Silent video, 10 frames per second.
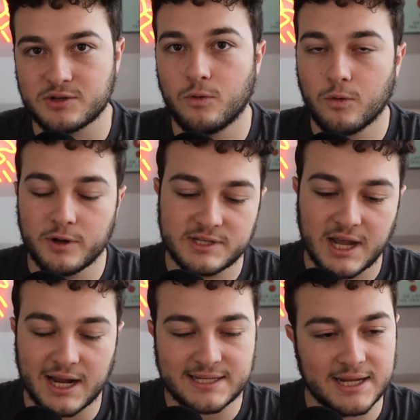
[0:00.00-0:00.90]
Or you say I
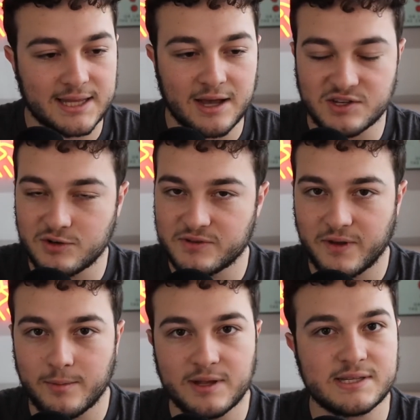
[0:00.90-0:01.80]
could take 1,000 units of A,
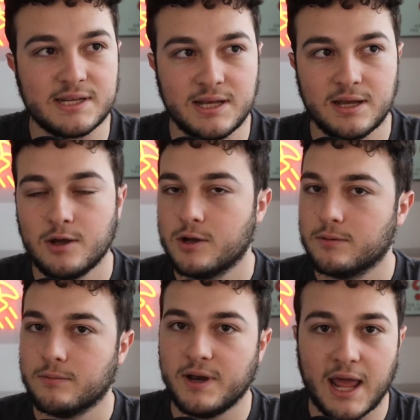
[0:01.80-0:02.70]
B, and C,
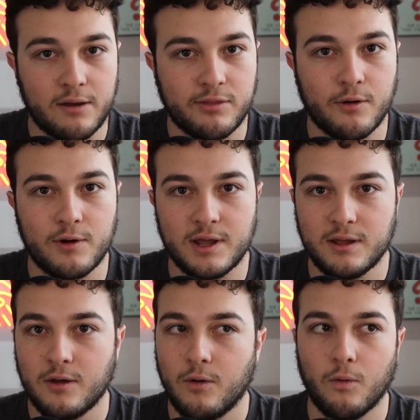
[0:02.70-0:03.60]
net 30,
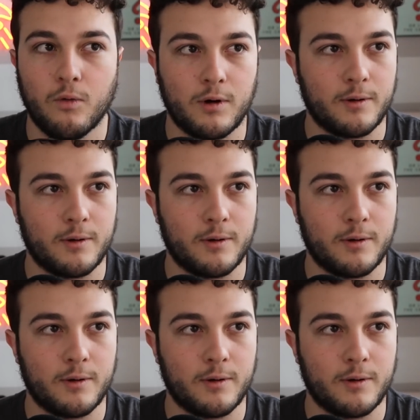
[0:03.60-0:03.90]
or,